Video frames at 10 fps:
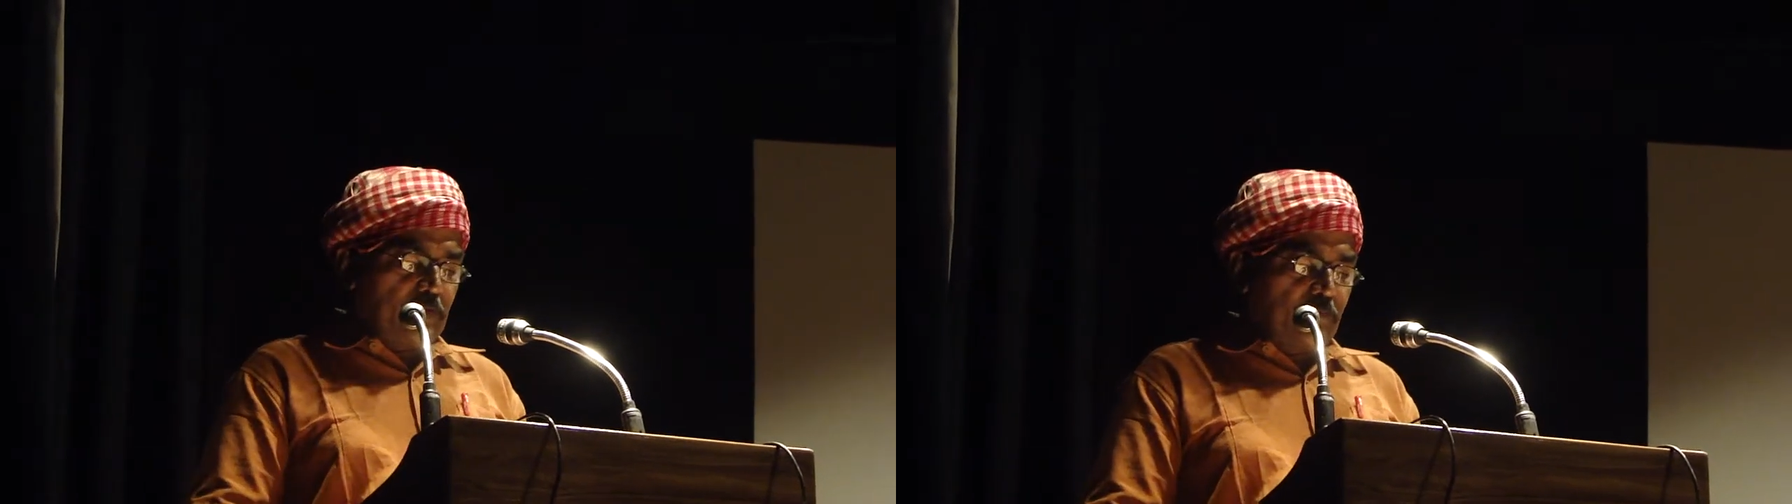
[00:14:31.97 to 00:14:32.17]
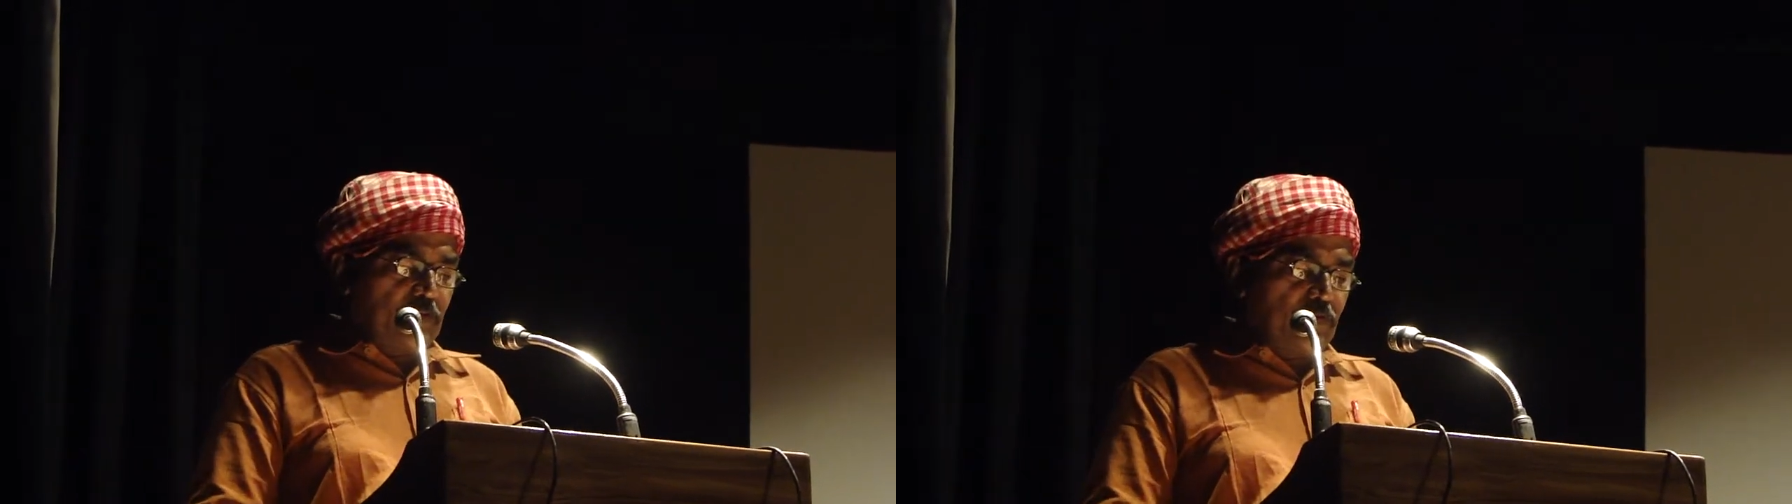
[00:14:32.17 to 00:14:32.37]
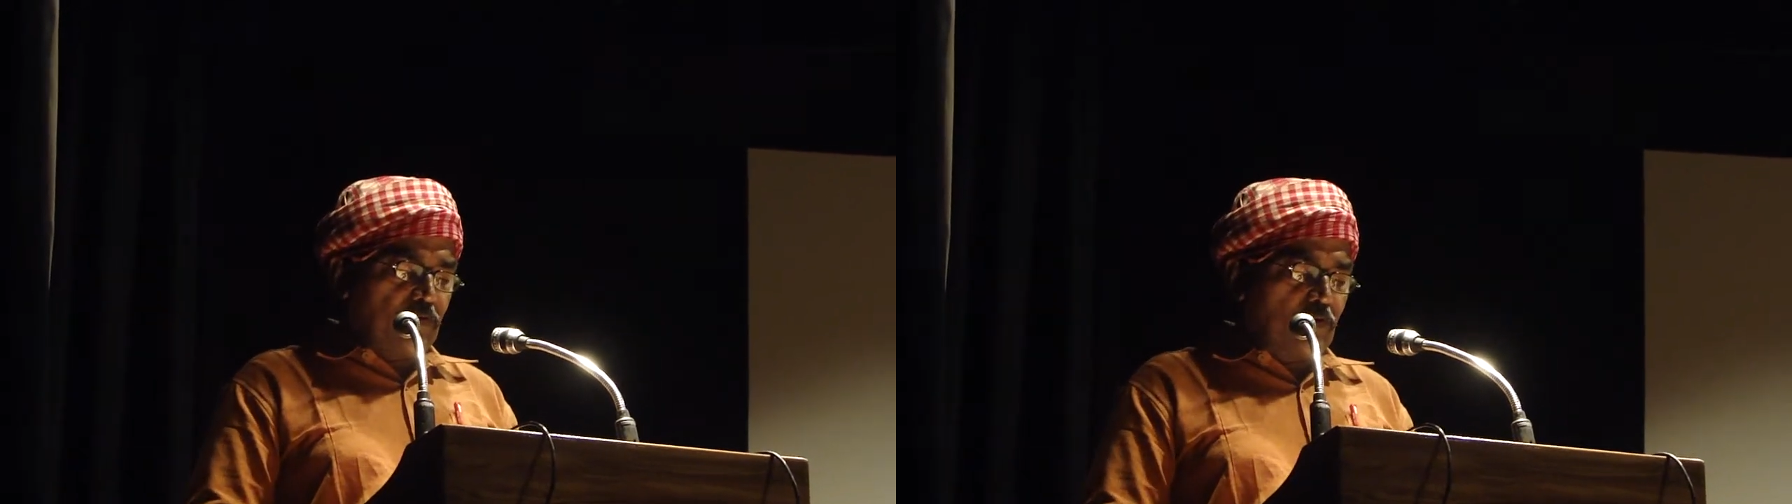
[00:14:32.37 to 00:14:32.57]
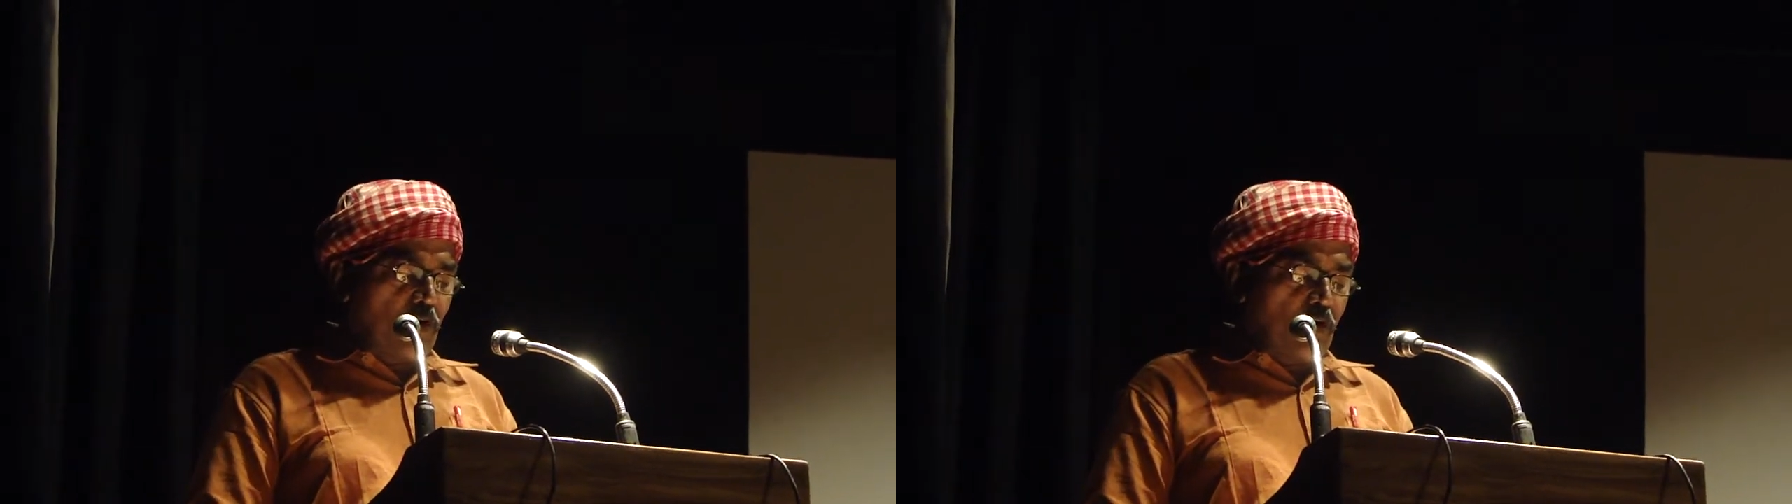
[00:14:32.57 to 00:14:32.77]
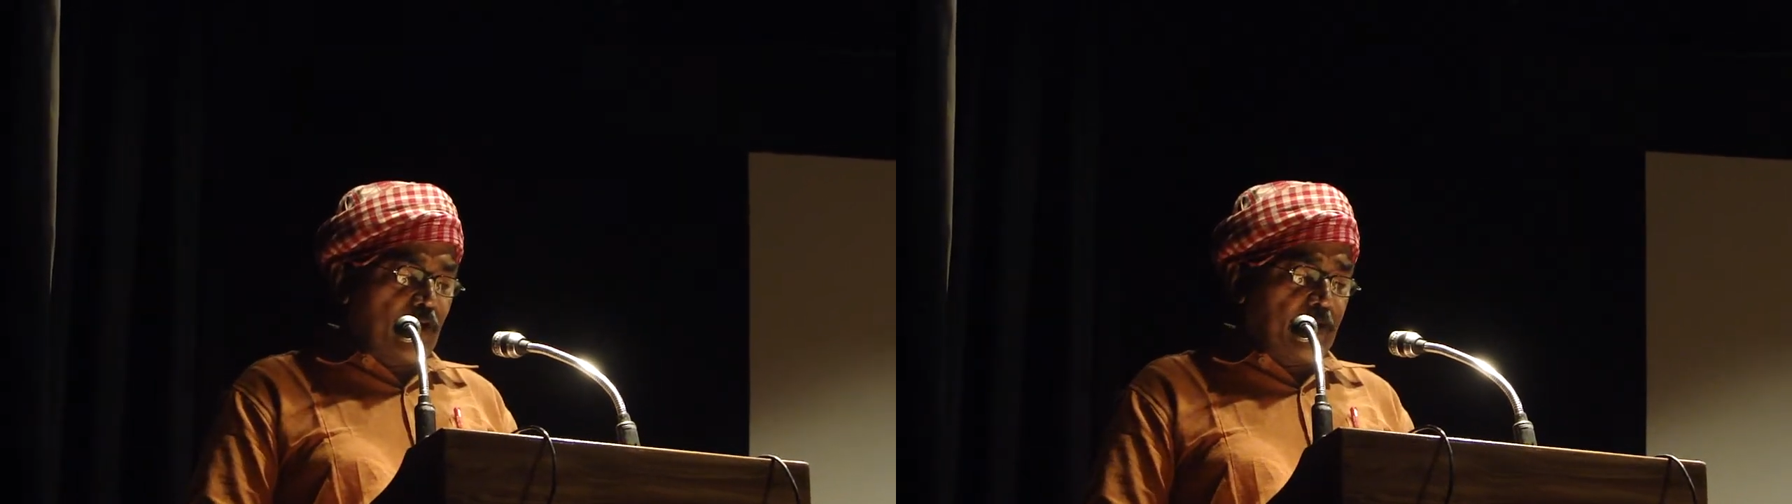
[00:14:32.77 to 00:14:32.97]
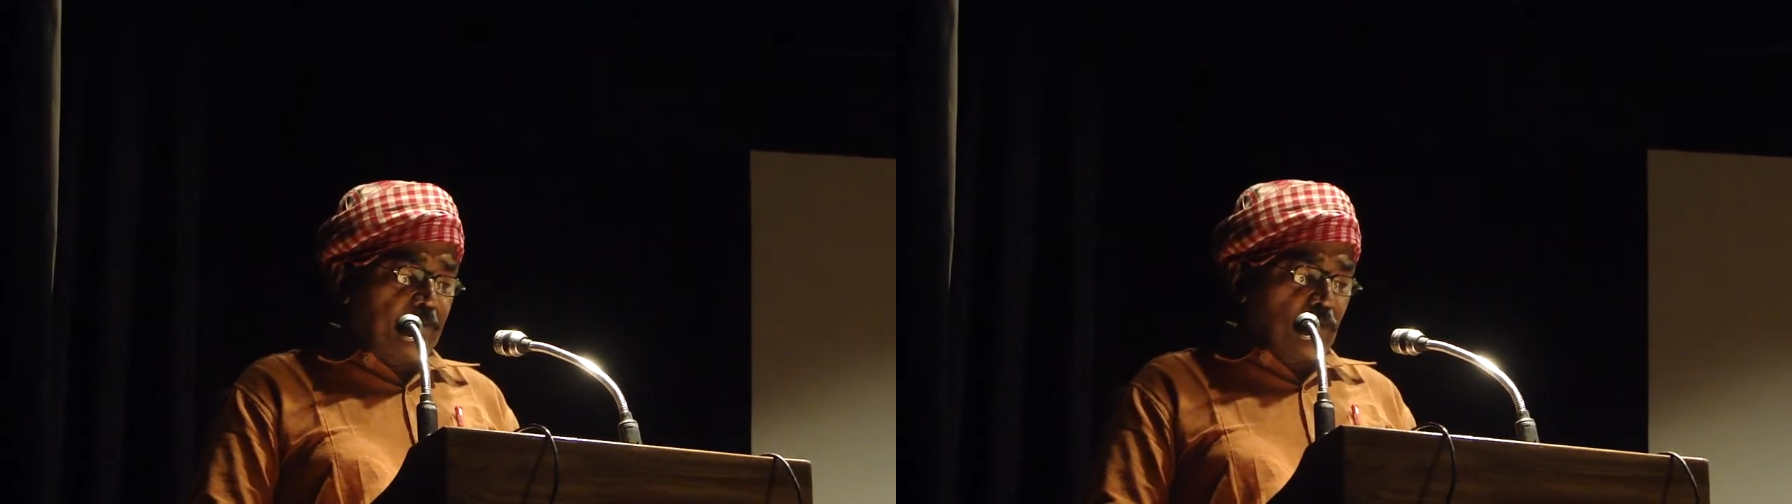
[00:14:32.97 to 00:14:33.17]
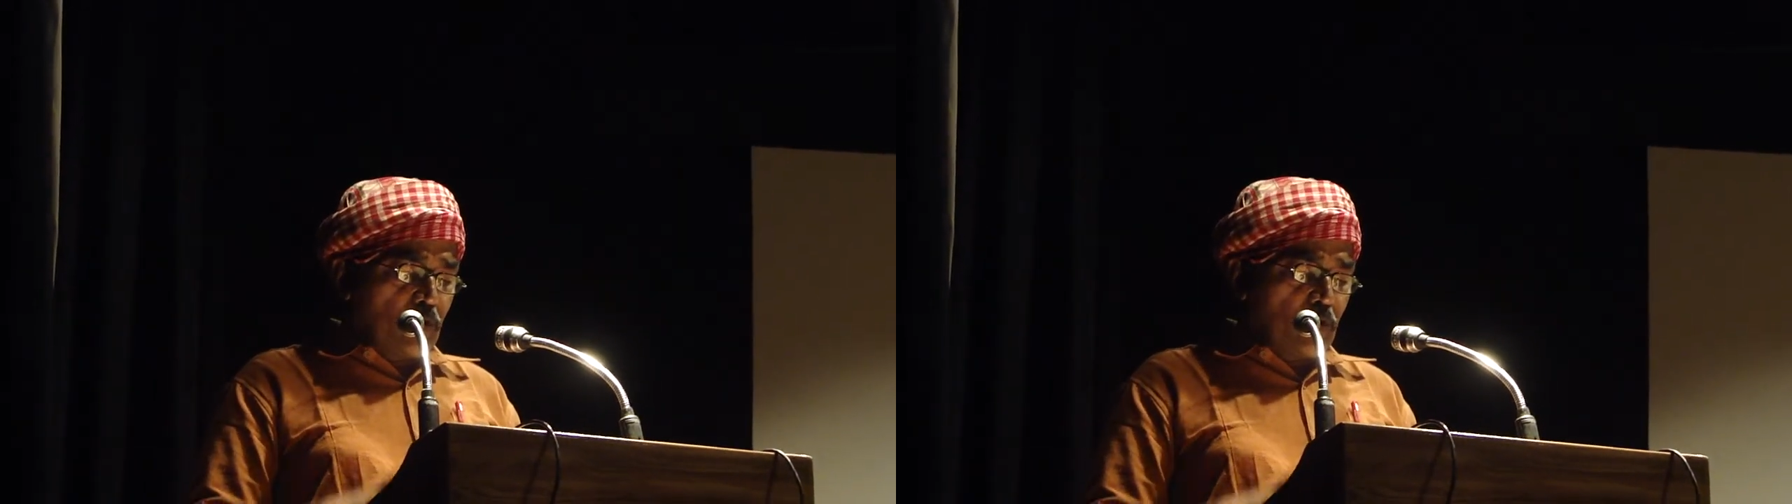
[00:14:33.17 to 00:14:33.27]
features going,